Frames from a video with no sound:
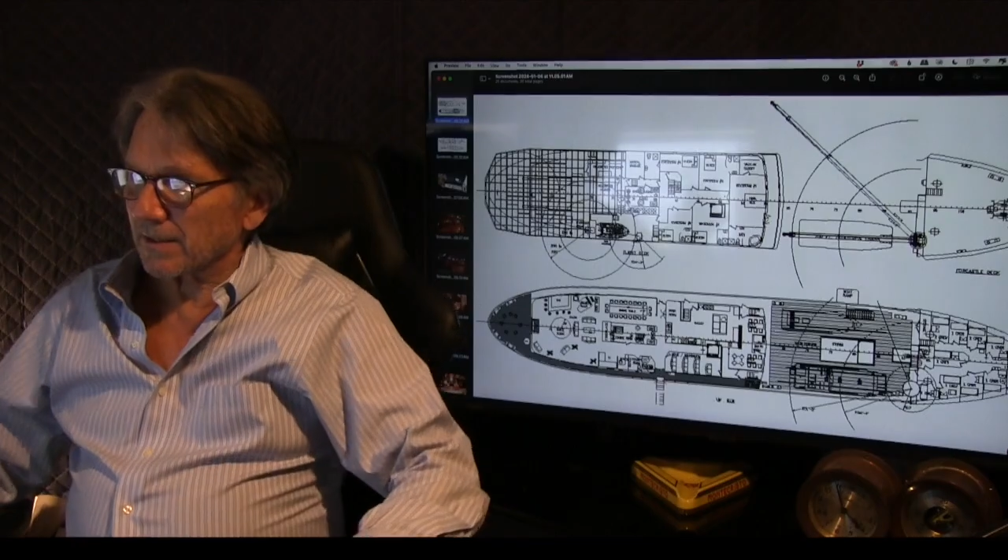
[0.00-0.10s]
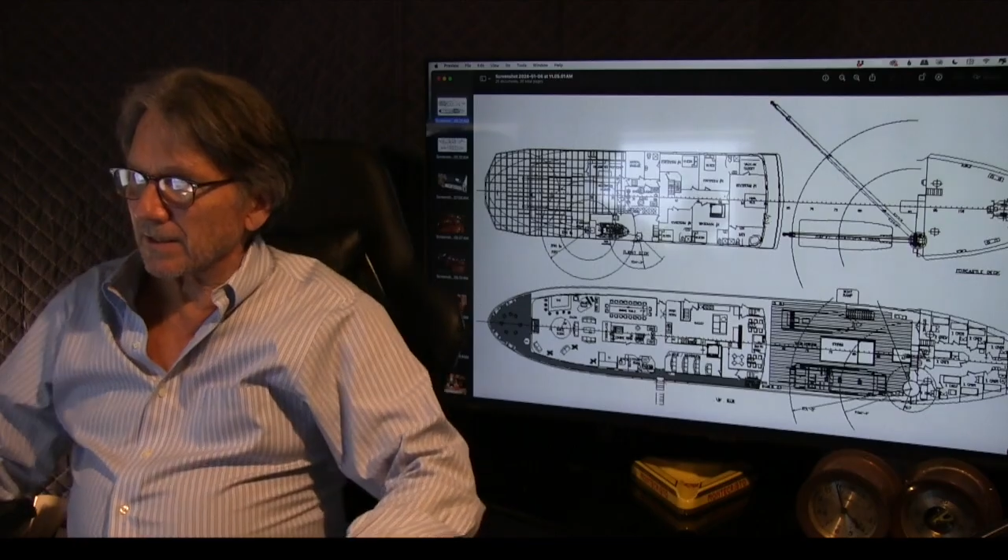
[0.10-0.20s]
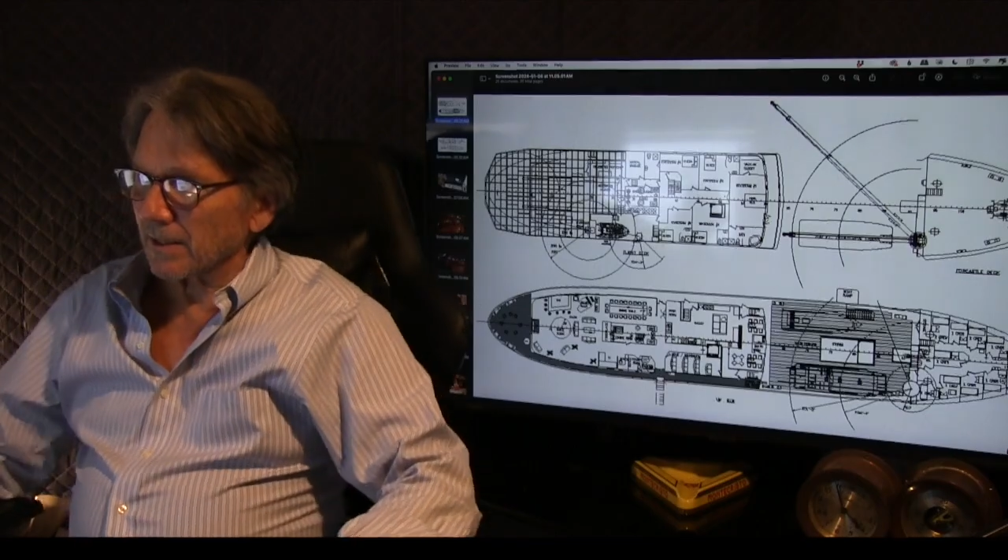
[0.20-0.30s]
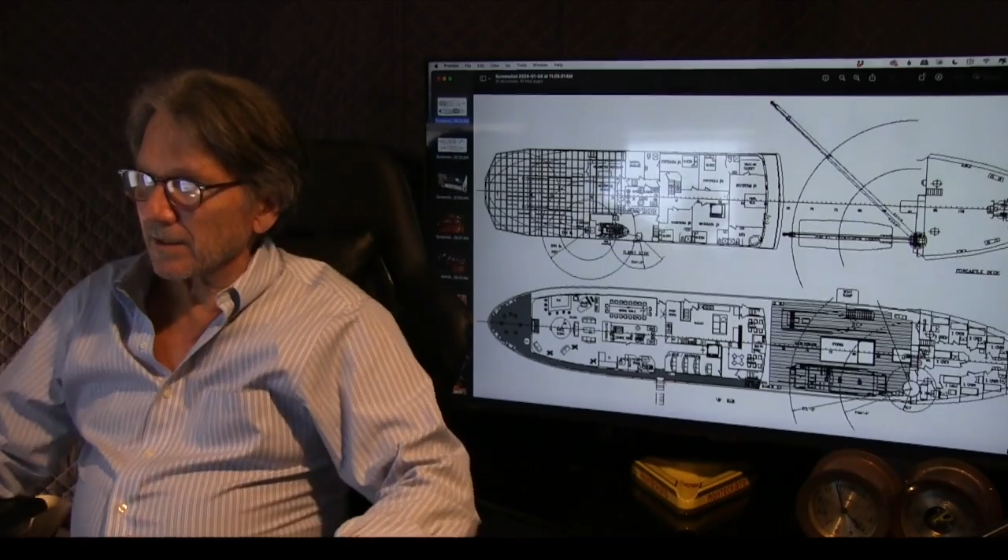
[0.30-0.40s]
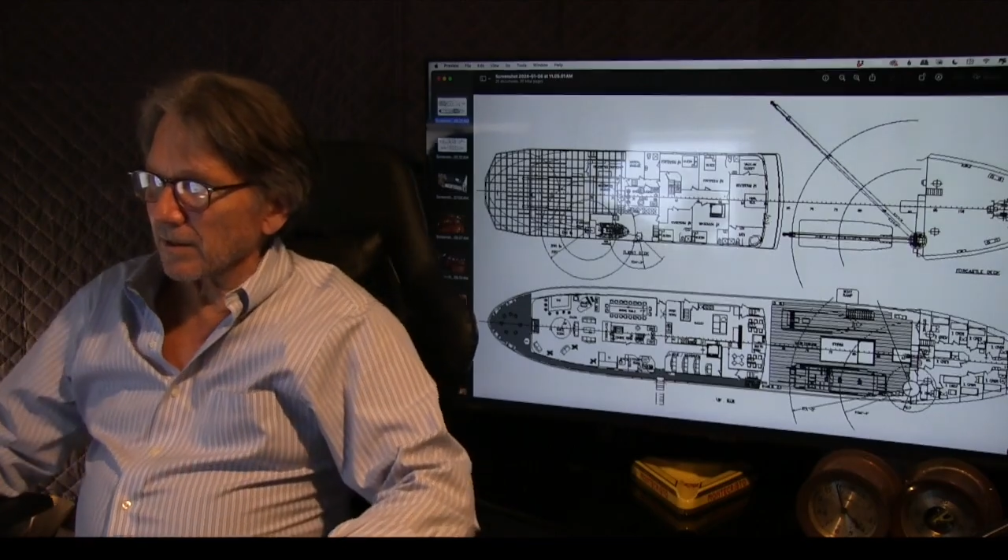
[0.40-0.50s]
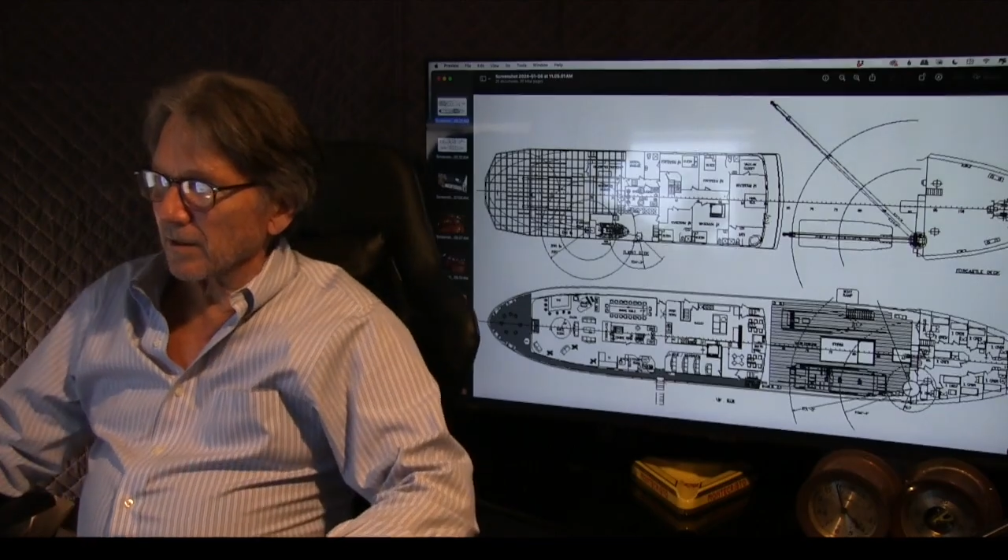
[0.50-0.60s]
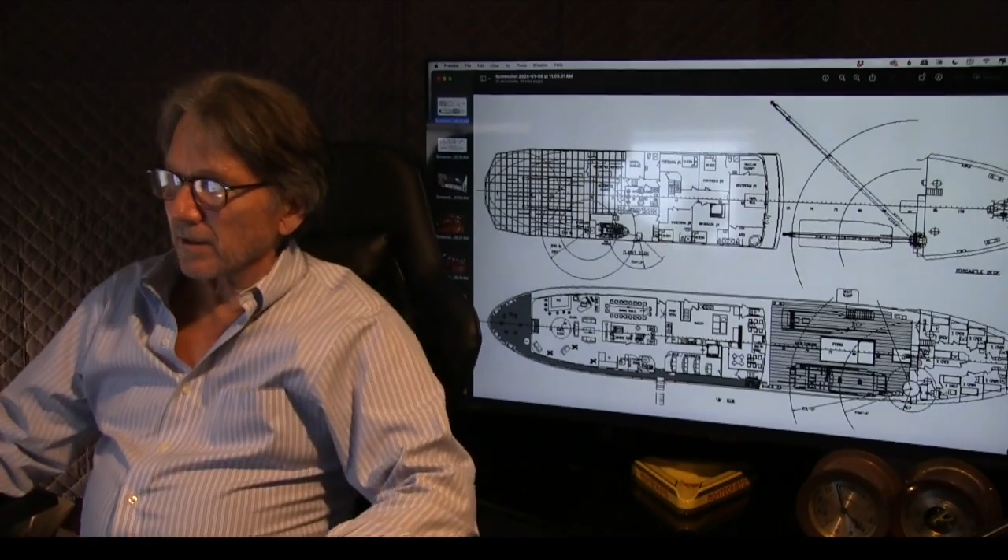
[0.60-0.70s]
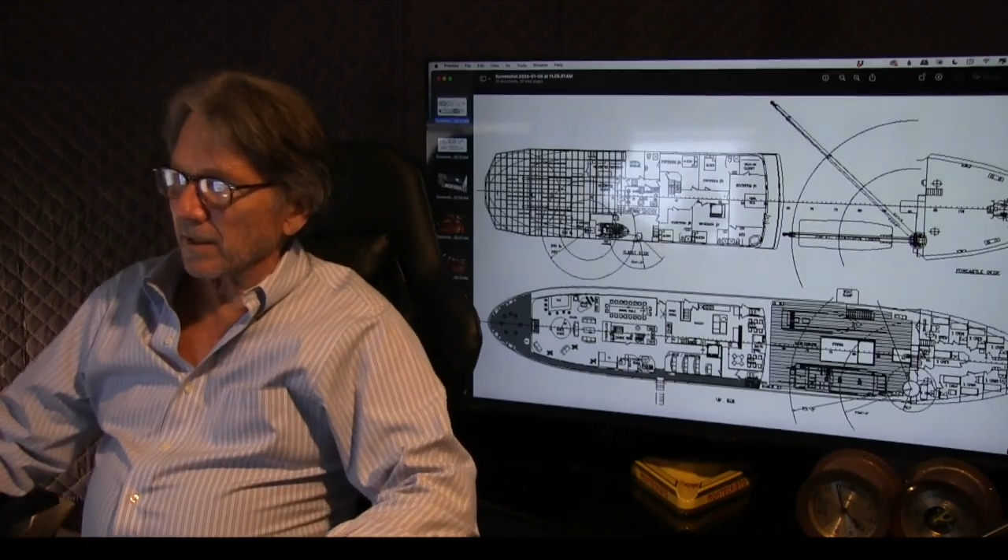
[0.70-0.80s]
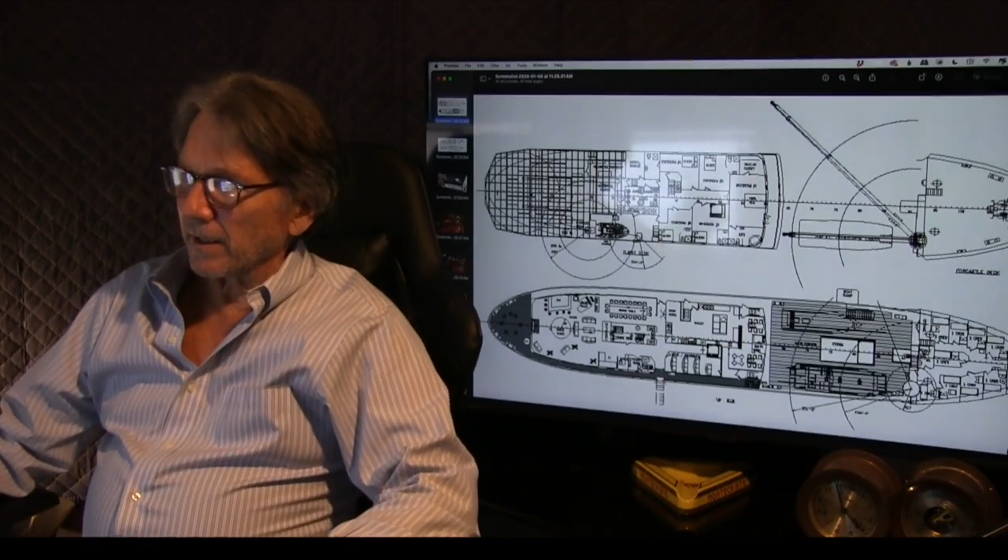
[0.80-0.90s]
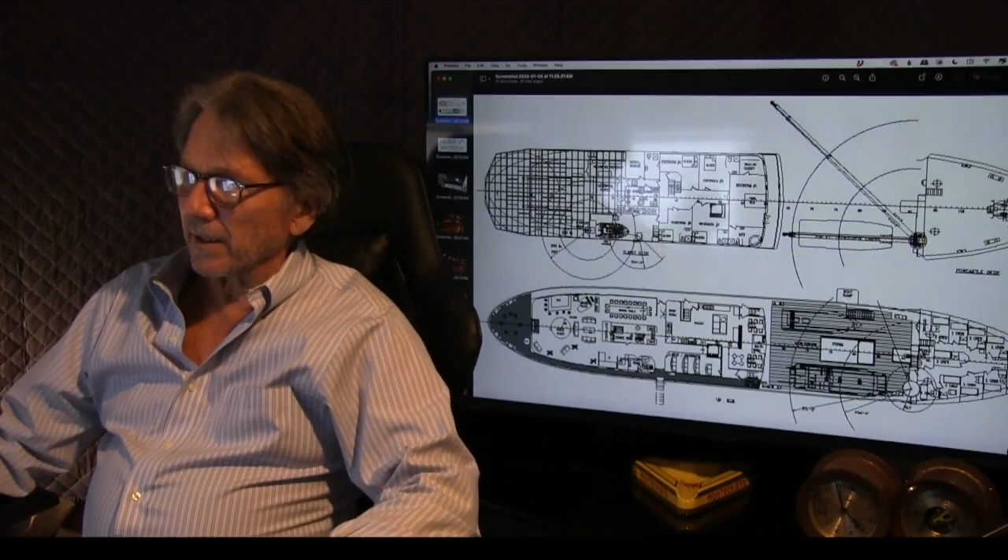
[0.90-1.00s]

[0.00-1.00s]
done on